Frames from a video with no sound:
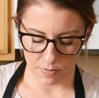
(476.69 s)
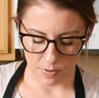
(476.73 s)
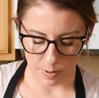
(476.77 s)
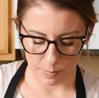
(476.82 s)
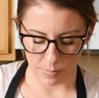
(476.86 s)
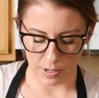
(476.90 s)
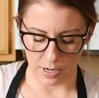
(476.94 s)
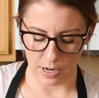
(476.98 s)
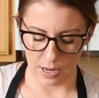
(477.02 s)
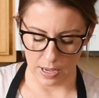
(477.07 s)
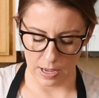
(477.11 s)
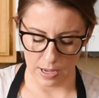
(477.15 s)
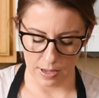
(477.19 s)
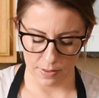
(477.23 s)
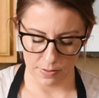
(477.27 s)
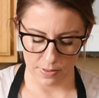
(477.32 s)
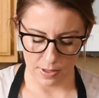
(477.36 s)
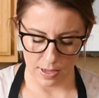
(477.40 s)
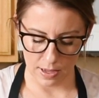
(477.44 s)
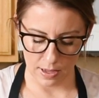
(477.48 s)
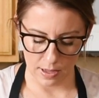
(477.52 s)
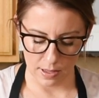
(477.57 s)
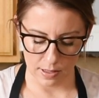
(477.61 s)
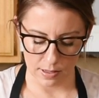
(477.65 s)
I'm gonna add
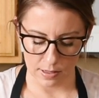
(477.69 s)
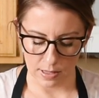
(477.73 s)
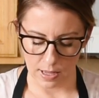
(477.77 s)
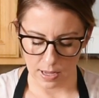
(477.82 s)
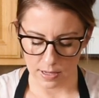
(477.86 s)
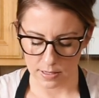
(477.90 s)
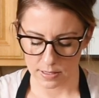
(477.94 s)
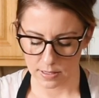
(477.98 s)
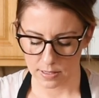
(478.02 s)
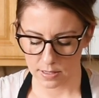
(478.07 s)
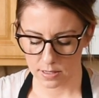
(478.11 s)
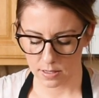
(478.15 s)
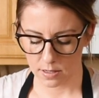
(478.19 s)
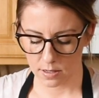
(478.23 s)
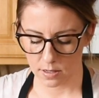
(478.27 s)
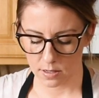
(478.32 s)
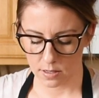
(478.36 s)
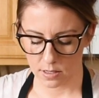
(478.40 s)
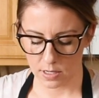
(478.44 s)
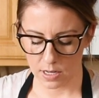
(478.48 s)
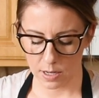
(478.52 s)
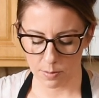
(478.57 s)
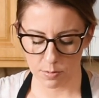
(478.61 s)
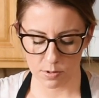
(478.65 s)
that last
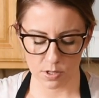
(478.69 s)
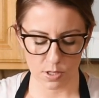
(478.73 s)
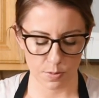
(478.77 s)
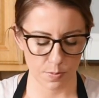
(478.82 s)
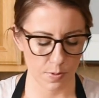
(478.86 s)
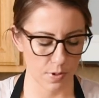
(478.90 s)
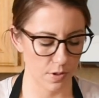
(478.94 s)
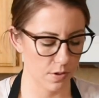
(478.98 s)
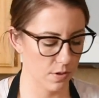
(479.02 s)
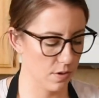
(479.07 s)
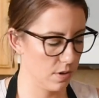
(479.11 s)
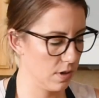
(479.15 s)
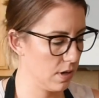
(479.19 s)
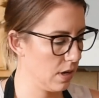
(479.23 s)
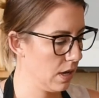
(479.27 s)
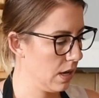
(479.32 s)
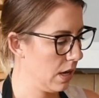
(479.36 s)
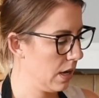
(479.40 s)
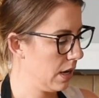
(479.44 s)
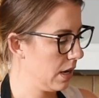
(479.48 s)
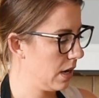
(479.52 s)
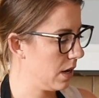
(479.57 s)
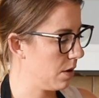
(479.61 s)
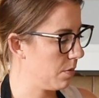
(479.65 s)
tablespoon.
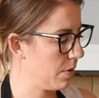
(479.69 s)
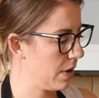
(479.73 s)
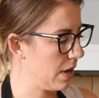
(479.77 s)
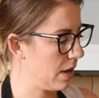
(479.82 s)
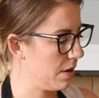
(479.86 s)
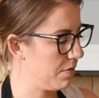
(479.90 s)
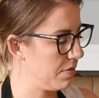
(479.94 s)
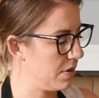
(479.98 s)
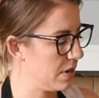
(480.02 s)
Here we have